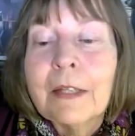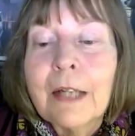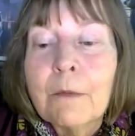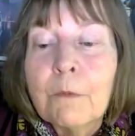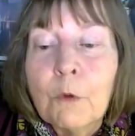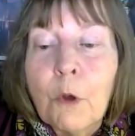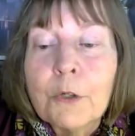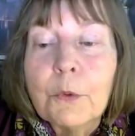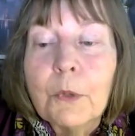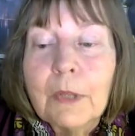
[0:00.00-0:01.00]
And then I
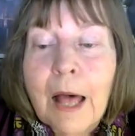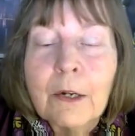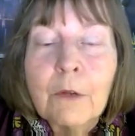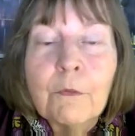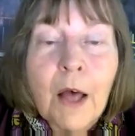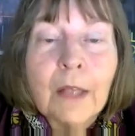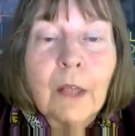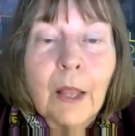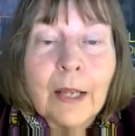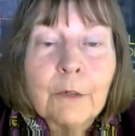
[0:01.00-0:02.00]
belong to a lot of
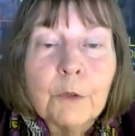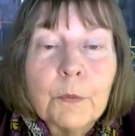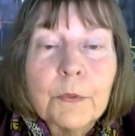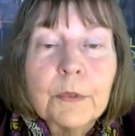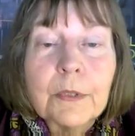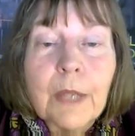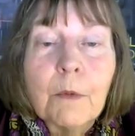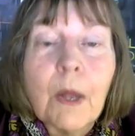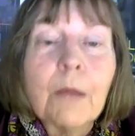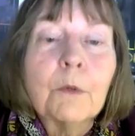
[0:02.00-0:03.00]
online groups.
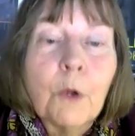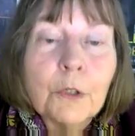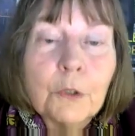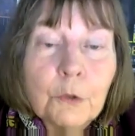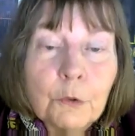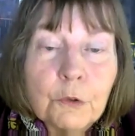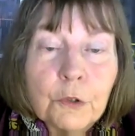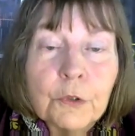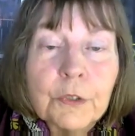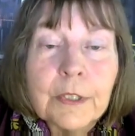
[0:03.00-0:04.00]
I belong to New
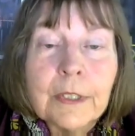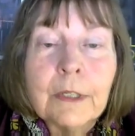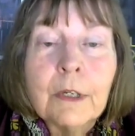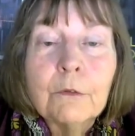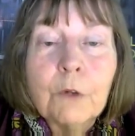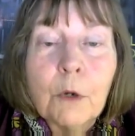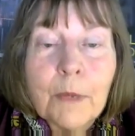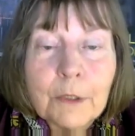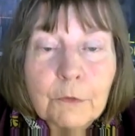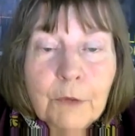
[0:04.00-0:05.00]
Jersey
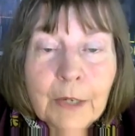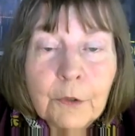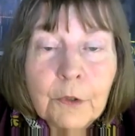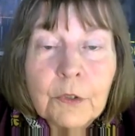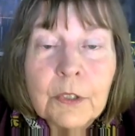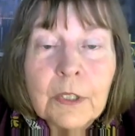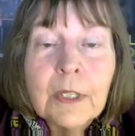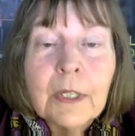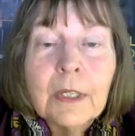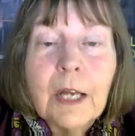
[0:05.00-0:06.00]
Romance Writers.
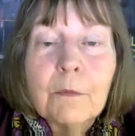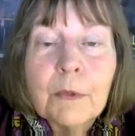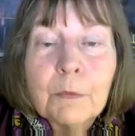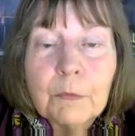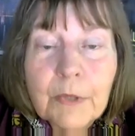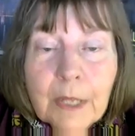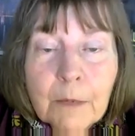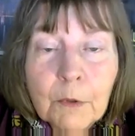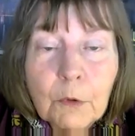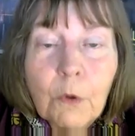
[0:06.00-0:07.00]
I've been with
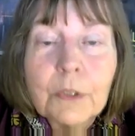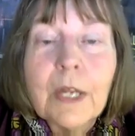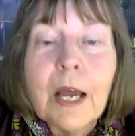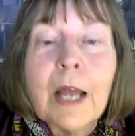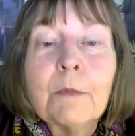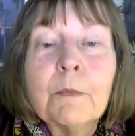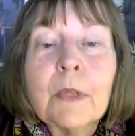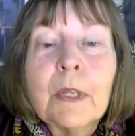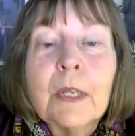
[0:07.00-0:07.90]
them a long time.